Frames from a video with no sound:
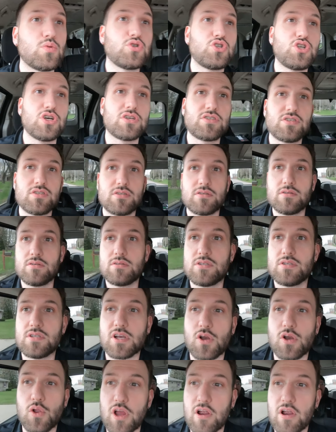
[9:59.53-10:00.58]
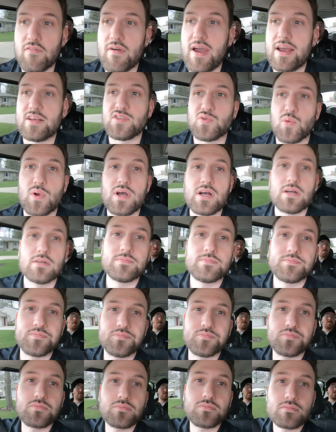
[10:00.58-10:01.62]
Just to clarify as well,
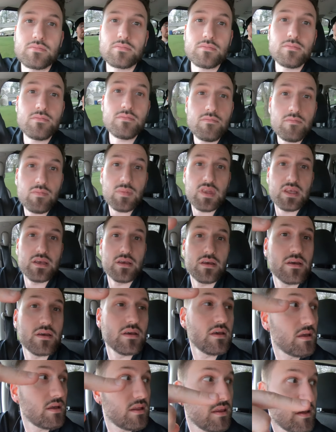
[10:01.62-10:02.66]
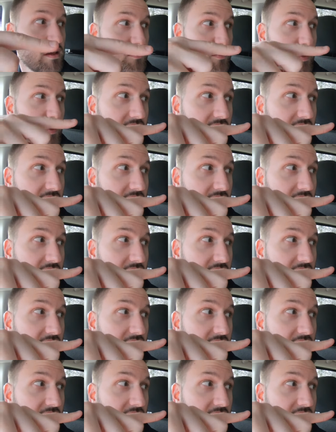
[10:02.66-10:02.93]
this